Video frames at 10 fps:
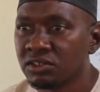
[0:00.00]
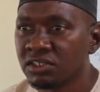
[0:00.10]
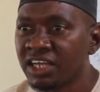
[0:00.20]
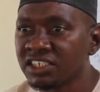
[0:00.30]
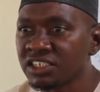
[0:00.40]

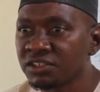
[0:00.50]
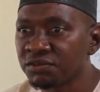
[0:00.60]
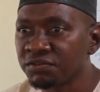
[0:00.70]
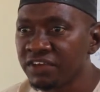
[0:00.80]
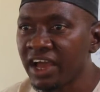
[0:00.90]
That is
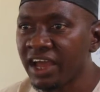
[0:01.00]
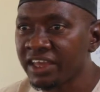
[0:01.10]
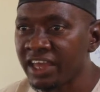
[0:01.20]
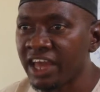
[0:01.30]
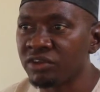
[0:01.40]
fair
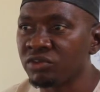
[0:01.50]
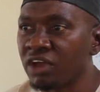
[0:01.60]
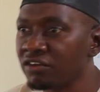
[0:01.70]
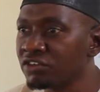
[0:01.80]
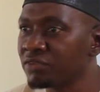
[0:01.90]
hearing. You
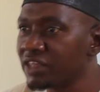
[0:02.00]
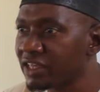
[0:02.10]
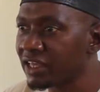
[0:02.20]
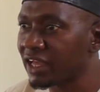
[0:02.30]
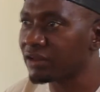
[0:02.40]
have to be
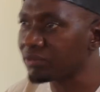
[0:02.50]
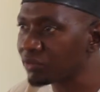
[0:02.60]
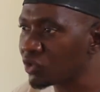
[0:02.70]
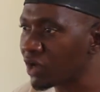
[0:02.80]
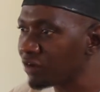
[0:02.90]

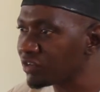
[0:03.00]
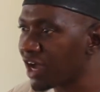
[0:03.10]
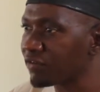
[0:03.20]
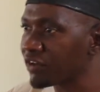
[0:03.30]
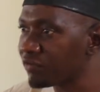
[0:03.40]
you have to
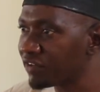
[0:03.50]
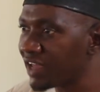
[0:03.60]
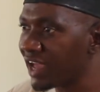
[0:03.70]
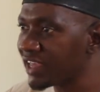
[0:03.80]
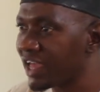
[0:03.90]
have a
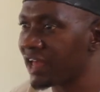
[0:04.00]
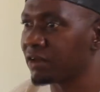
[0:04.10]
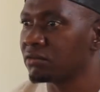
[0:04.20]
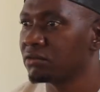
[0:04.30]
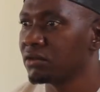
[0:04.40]
fair
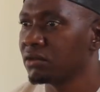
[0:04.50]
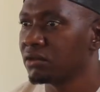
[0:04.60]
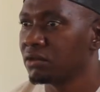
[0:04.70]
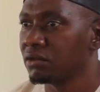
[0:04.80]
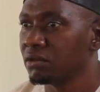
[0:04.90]
hearing
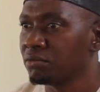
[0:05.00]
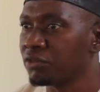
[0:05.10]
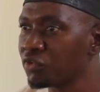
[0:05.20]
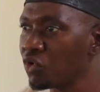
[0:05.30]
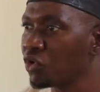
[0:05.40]

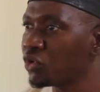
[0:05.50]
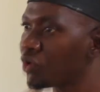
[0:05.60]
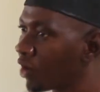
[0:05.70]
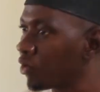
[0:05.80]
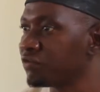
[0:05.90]
before
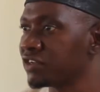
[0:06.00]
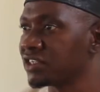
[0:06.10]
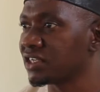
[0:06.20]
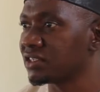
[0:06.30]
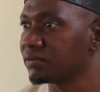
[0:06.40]
you are
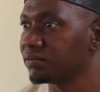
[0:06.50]
convicted.